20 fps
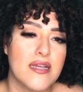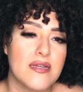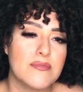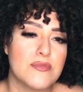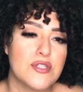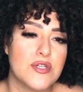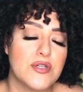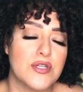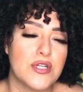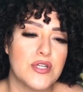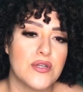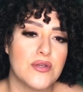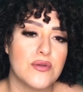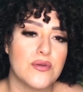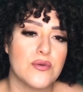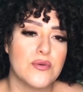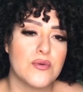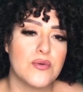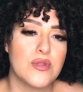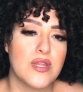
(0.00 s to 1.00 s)
showing
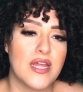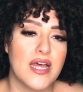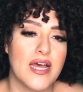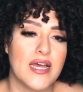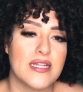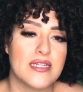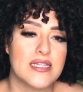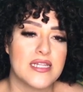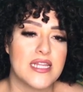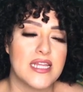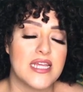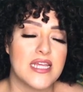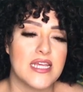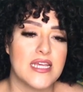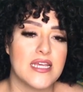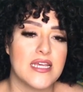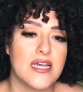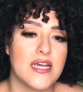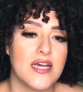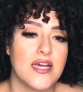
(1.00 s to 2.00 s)
you that
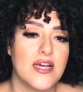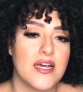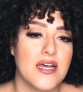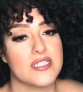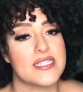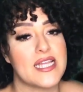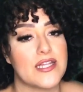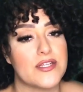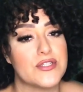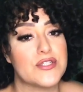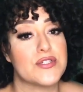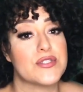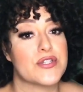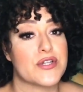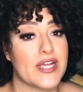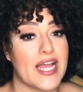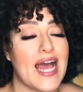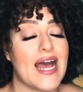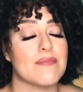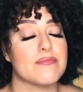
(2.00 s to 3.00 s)
the celery juicer
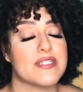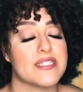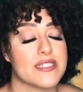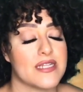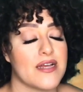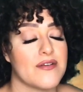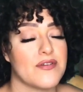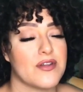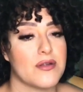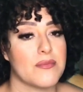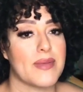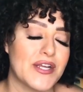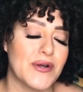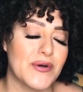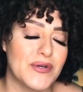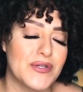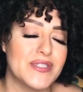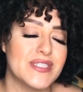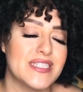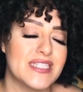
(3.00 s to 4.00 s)
cap does not fit on my
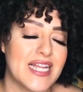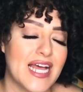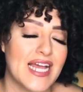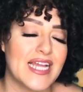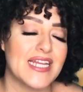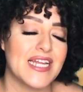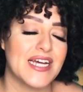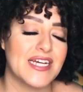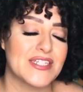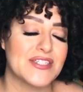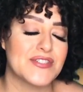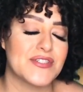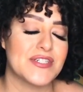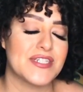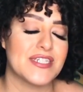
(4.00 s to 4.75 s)
old 900